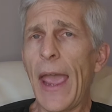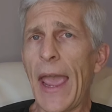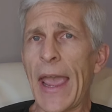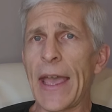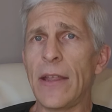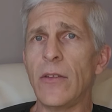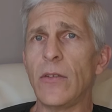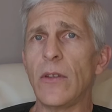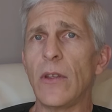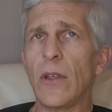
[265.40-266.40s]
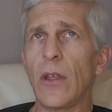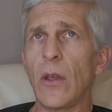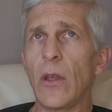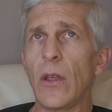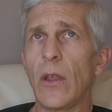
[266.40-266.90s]
And
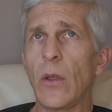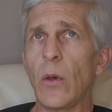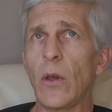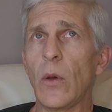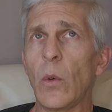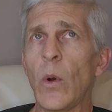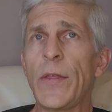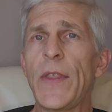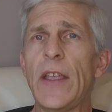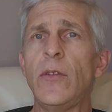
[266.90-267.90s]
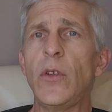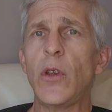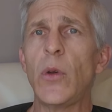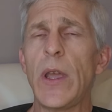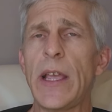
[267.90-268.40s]
what they
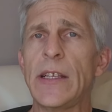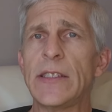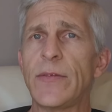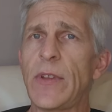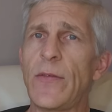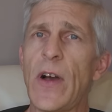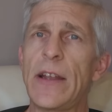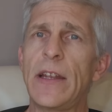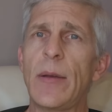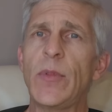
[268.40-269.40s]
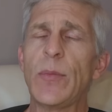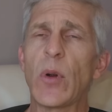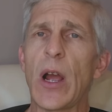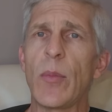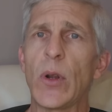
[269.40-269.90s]
do is if they find an empty
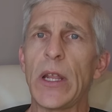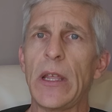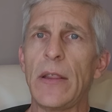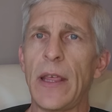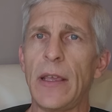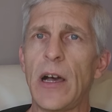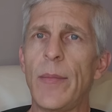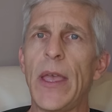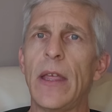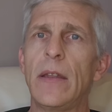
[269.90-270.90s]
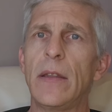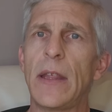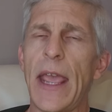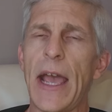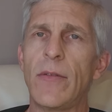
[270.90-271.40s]
property, they come in,
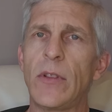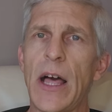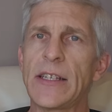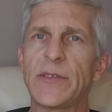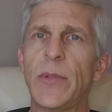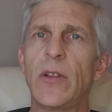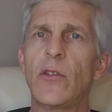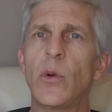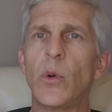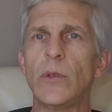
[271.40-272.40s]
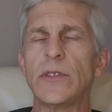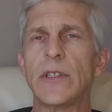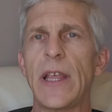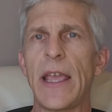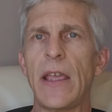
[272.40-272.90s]
they have locksmith tools,
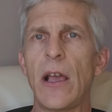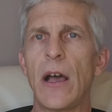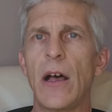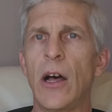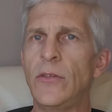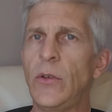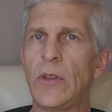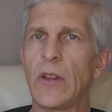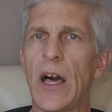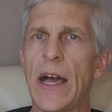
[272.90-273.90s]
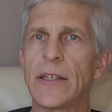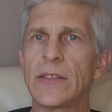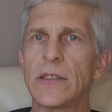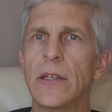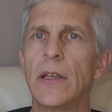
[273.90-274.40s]
they undo the
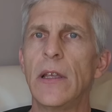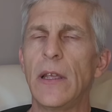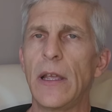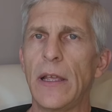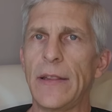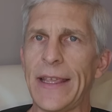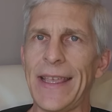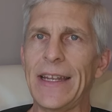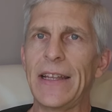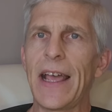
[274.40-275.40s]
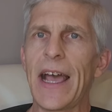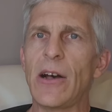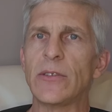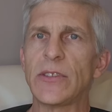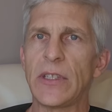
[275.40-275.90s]
locks, they get in the
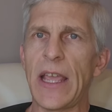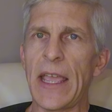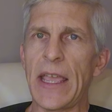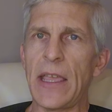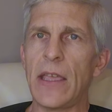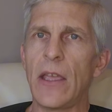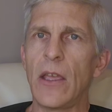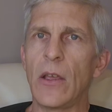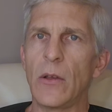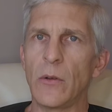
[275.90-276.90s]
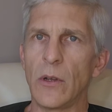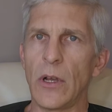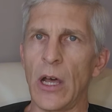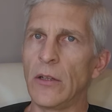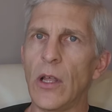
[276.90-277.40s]
house, they
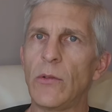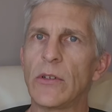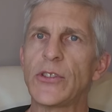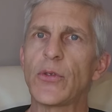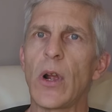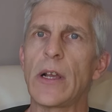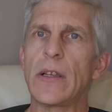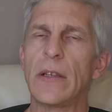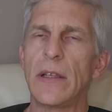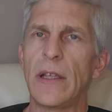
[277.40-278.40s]
unload their truck,